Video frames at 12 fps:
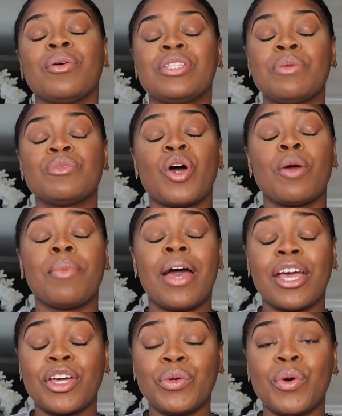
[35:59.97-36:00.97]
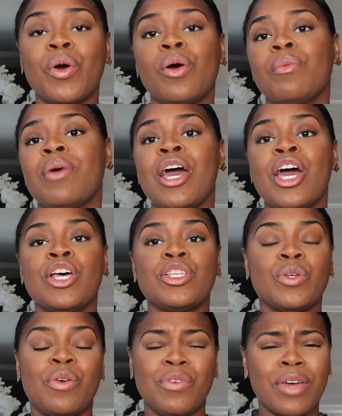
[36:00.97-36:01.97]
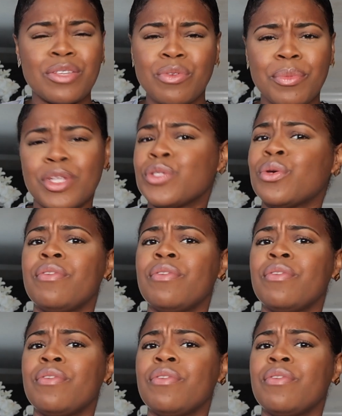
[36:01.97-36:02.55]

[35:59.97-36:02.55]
tips on buying a new home? So if you guys want me to do